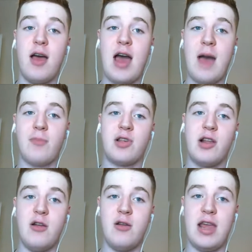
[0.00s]

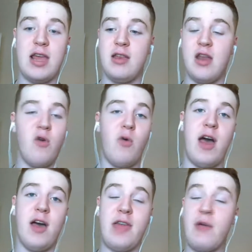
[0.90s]
absolutely
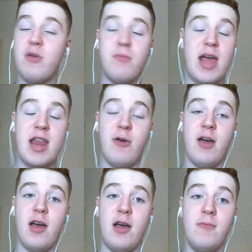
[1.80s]
nowhere. They wouldn't be
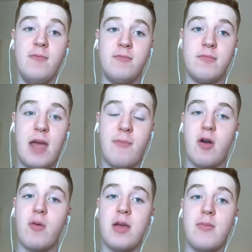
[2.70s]
anywhere. They'd
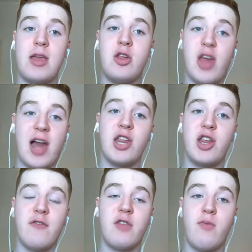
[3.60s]
probably be
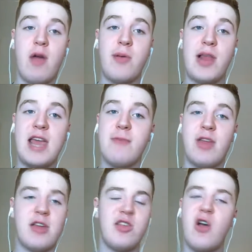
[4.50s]
challenging for the Premier League, but
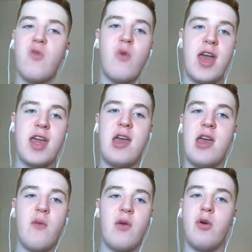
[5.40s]
there's no way
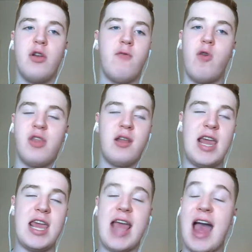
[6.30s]
we would have won the
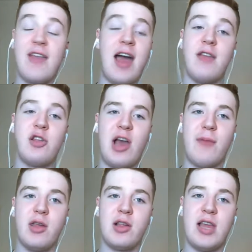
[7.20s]
league and the
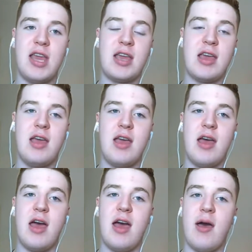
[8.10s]
Champions League
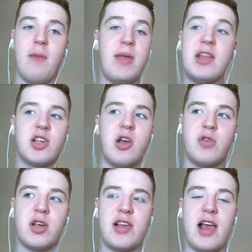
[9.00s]
and been so
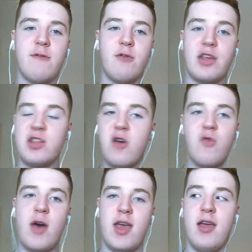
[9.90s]
successful. There's no
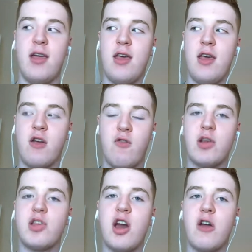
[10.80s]
way.
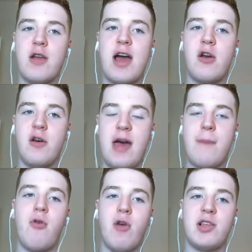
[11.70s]
Cristiano Ronaldo at
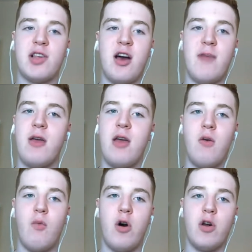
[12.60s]
that point in time
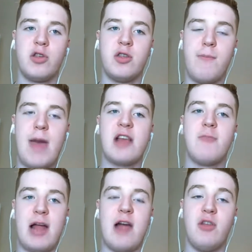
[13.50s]
was the
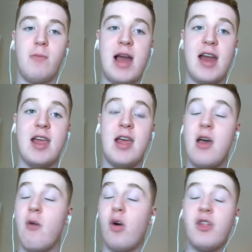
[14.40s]
best player on the planet,
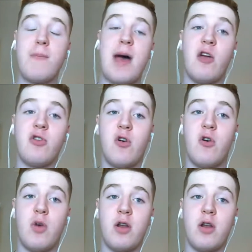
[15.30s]
won the Ballon d'Or, one